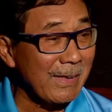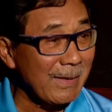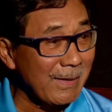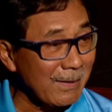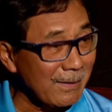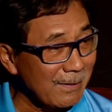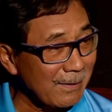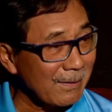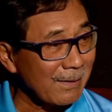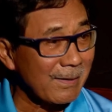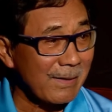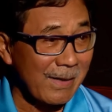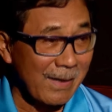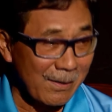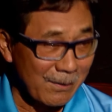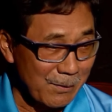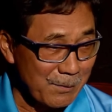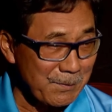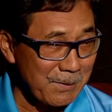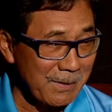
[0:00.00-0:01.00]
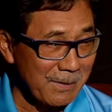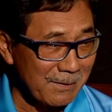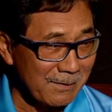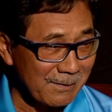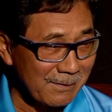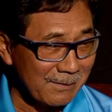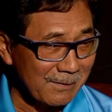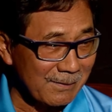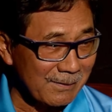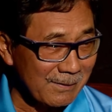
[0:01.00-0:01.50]
in the Caribbean.
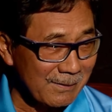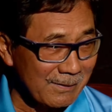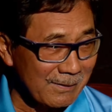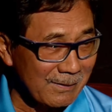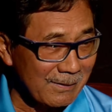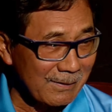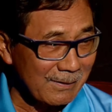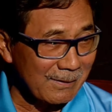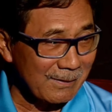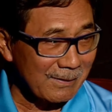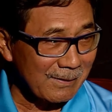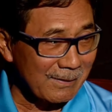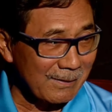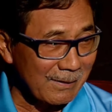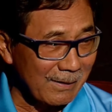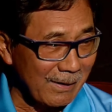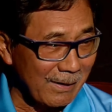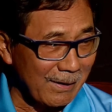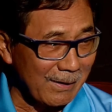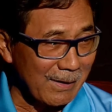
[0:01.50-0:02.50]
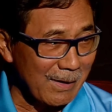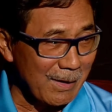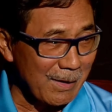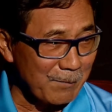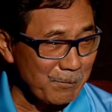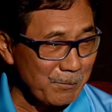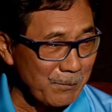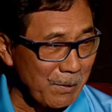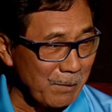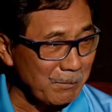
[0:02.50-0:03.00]
And I
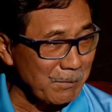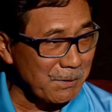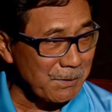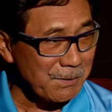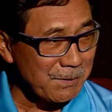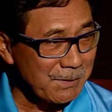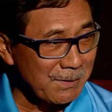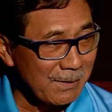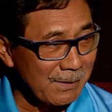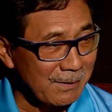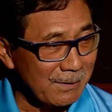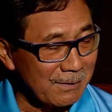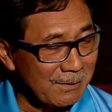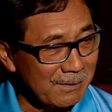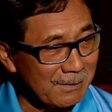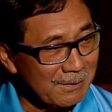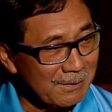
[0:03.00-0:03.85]
published a